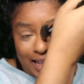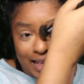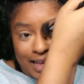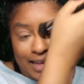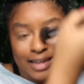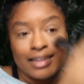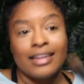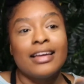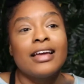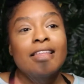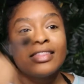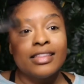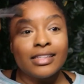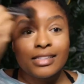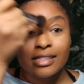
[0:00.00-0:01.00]
can't.
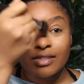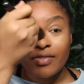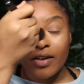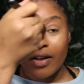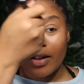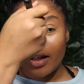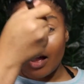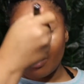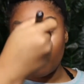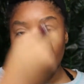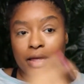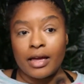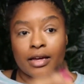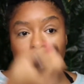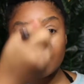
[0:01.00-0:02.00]
This is very
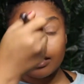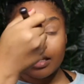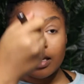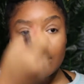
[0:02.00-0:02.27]
complex.